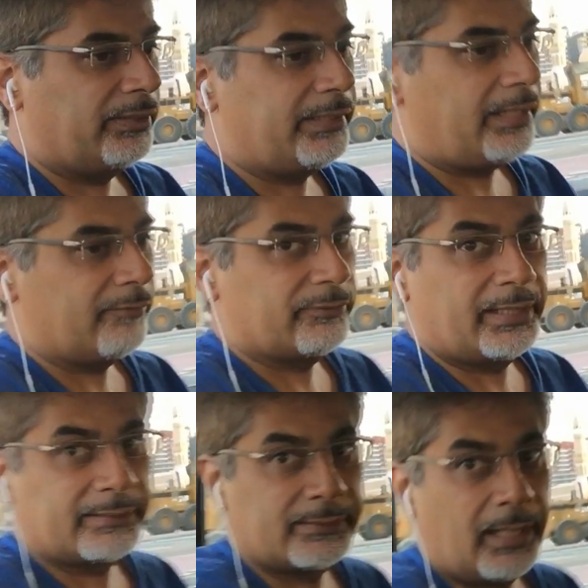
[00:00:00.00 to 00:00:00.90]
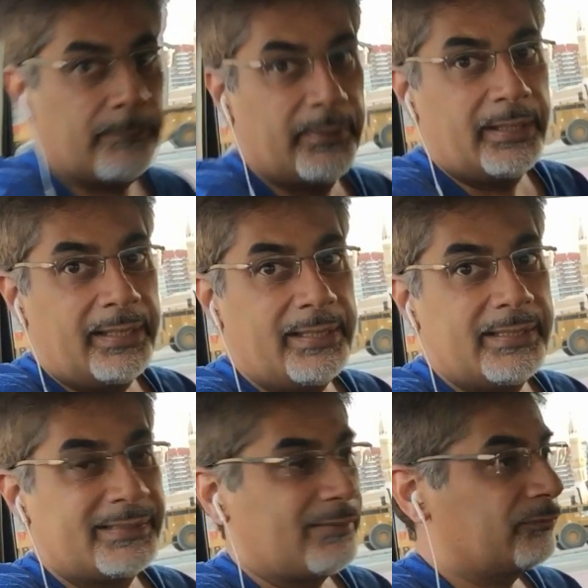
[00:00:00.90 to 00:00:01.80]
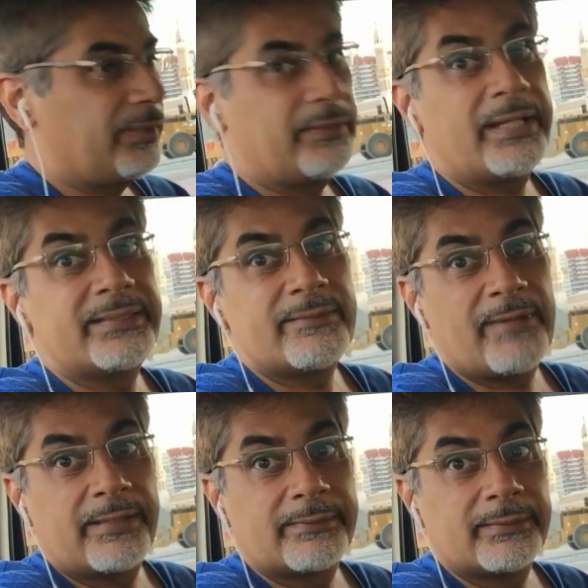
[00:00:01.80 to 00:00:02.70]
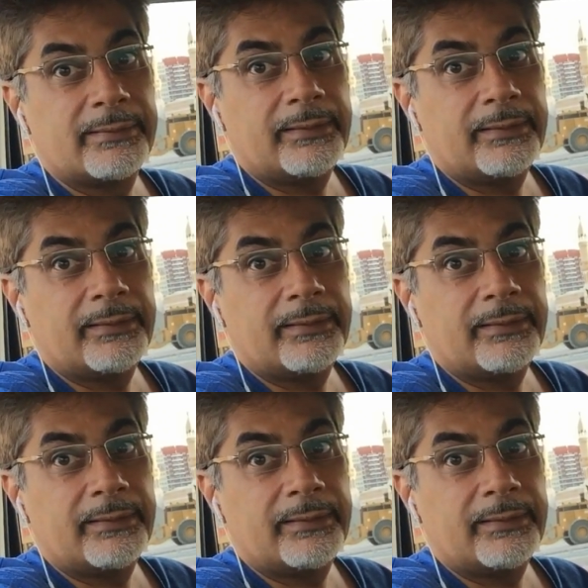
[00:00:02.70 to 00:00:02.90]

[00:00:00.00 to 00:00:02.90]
in here for next time, is some rear AC vents.